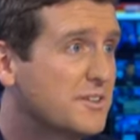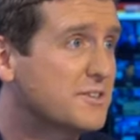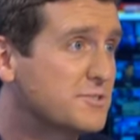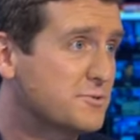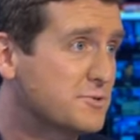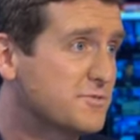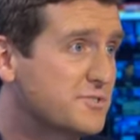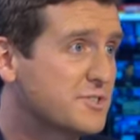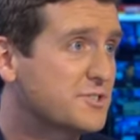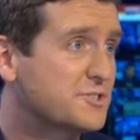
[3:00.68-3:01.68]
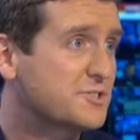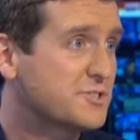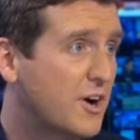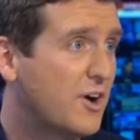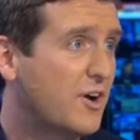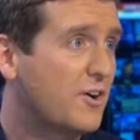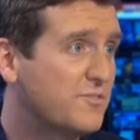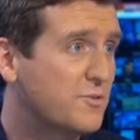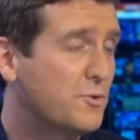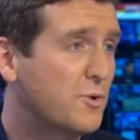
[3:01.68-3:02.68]
these sorts of decisions are
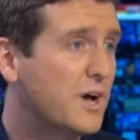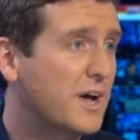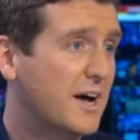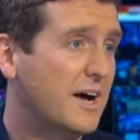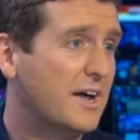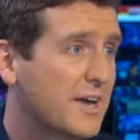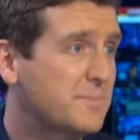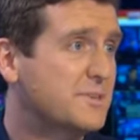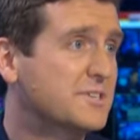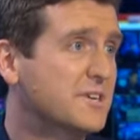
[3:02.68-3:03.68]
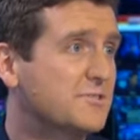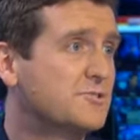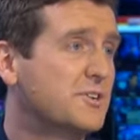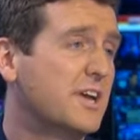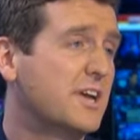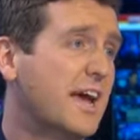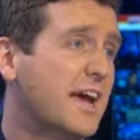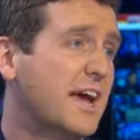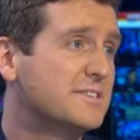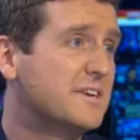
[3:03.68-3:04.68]
for the Cabinet Secretary
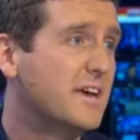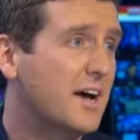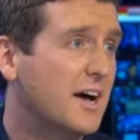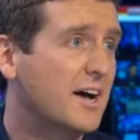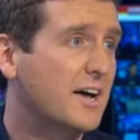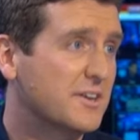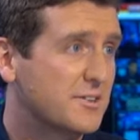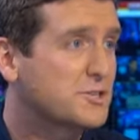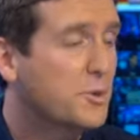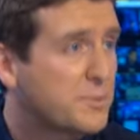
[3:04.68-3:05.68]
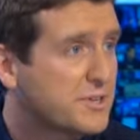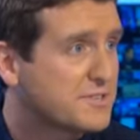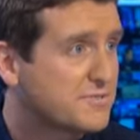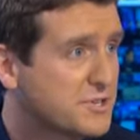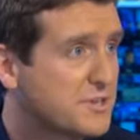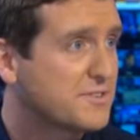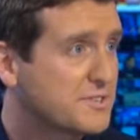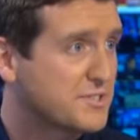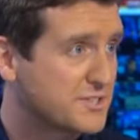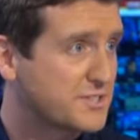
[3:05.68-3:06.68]
and the top of the Civil
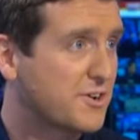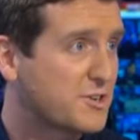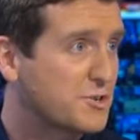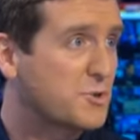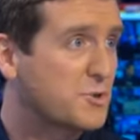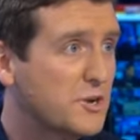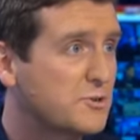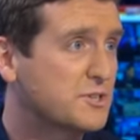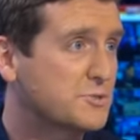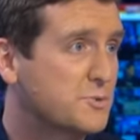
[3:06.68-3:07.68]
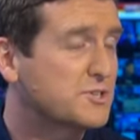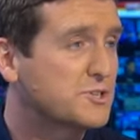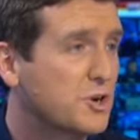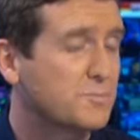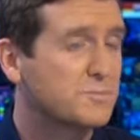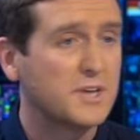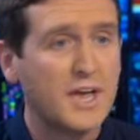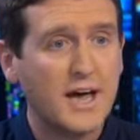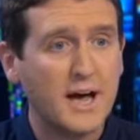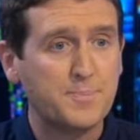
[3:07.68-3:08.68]
Service to decide who does which jobs.
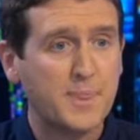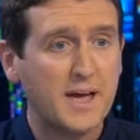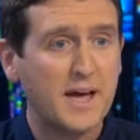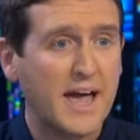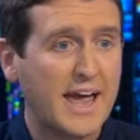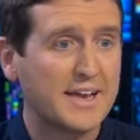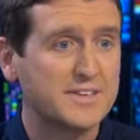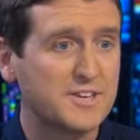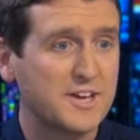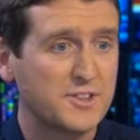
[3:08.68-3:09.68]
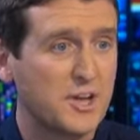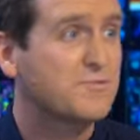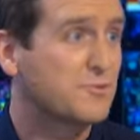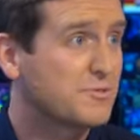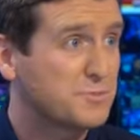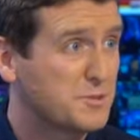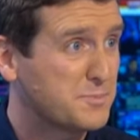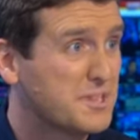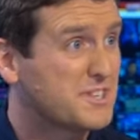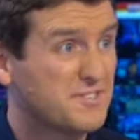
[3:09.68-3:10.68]
And the overall
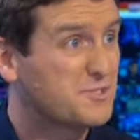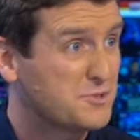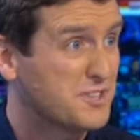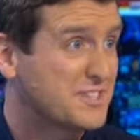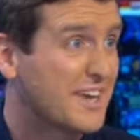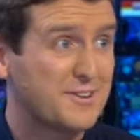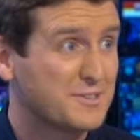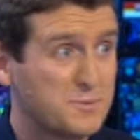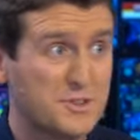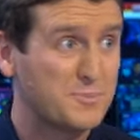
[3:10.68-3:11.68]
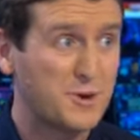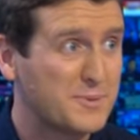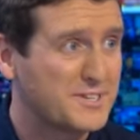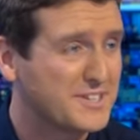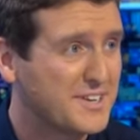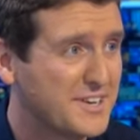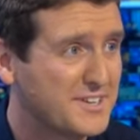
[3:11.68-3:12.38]
responsibility for sorting this out is with the Prime Minister